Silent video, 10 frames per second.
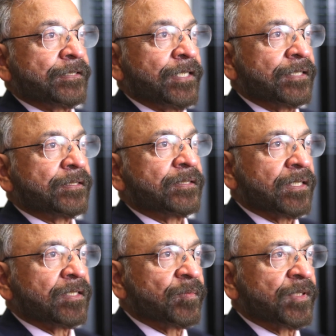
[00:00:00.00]
That
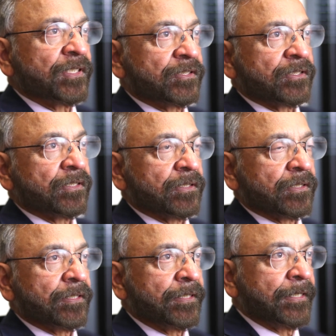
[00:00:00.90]
deliberation
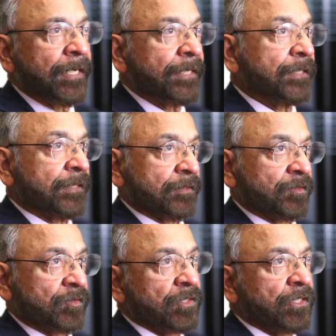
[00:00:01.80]
led
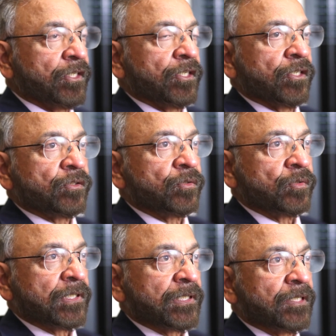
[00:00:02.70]
us to
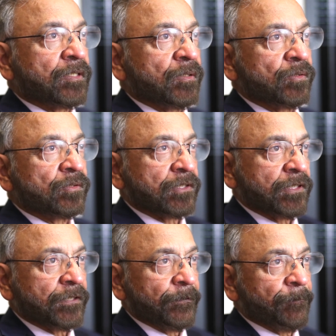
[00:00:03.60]
the
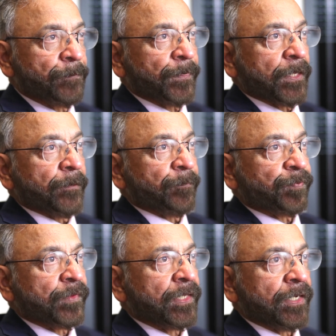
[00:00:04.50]
conclusion
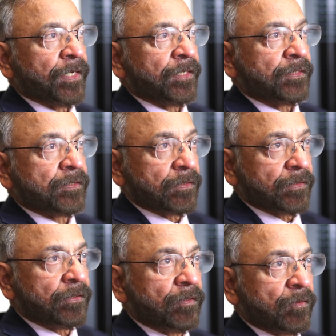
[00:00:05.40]
that,
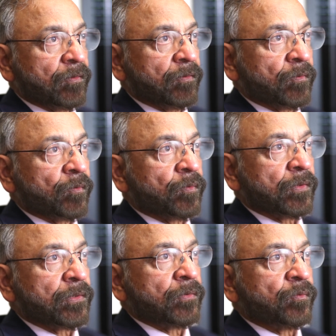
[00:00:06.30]
you know,
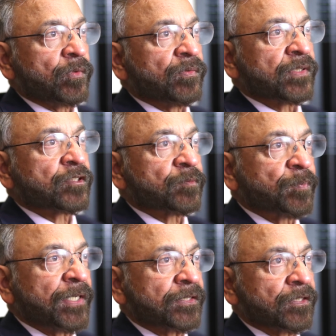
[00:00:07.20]
we were
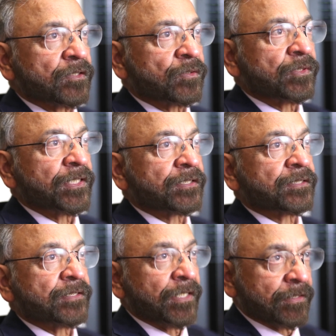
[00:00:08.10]
special to the
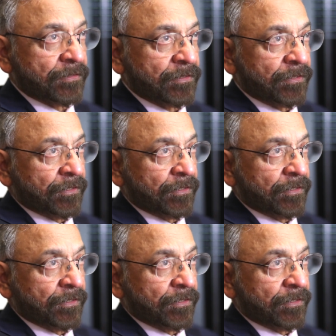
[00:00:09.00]
extent,